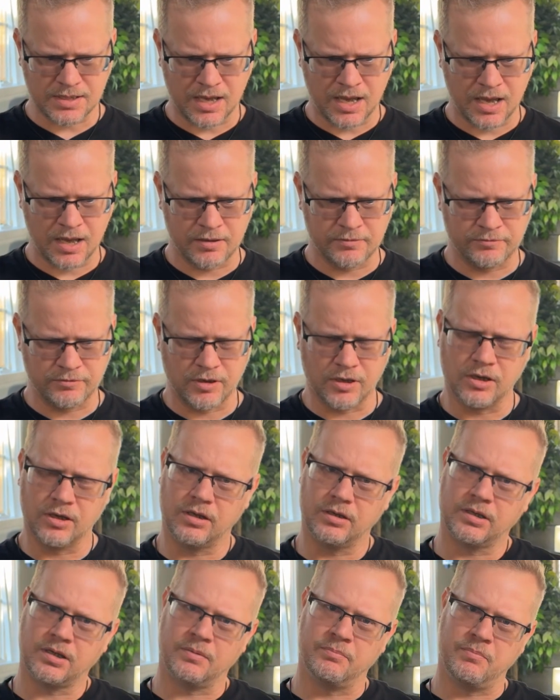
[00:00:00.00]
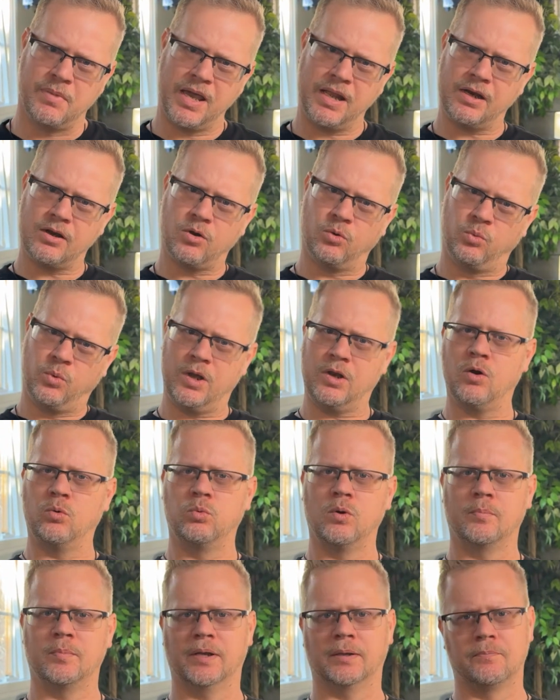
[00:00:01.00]
"I've commanded a widow
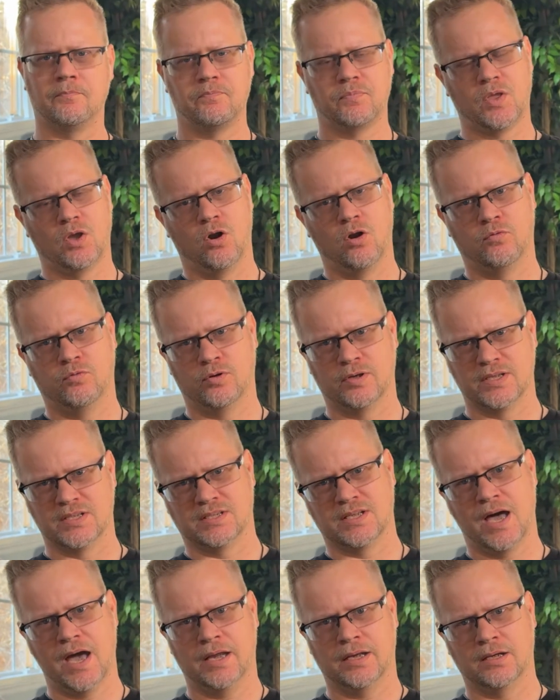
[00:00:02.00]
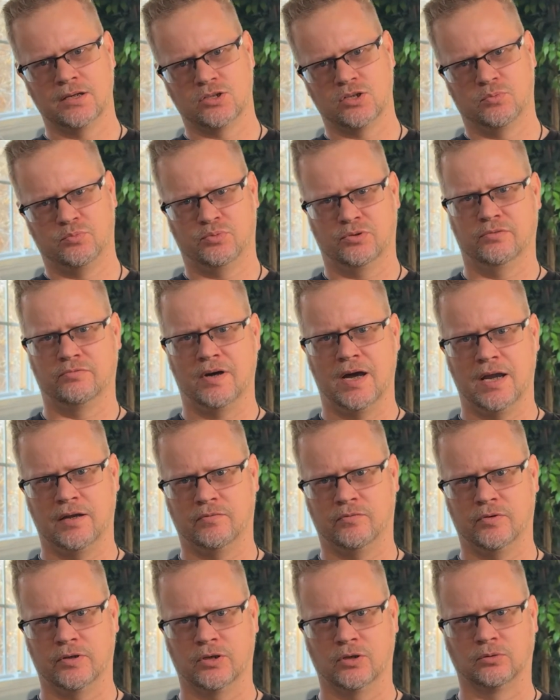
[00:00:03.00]
woman over in Sidon to provide
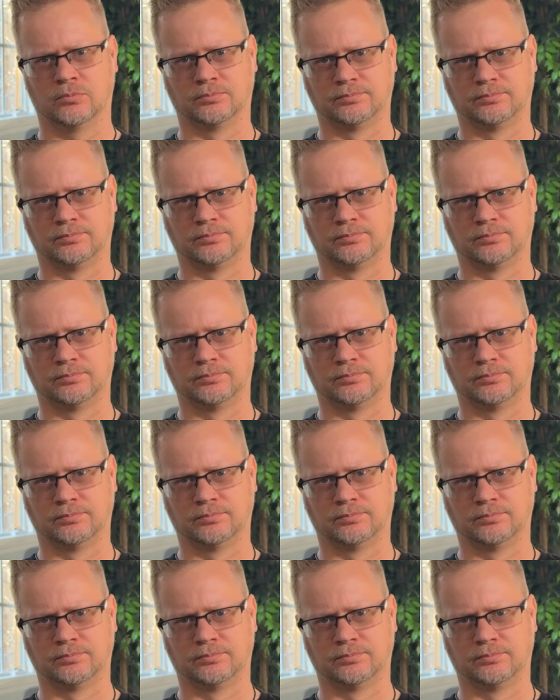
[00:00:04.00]
for you."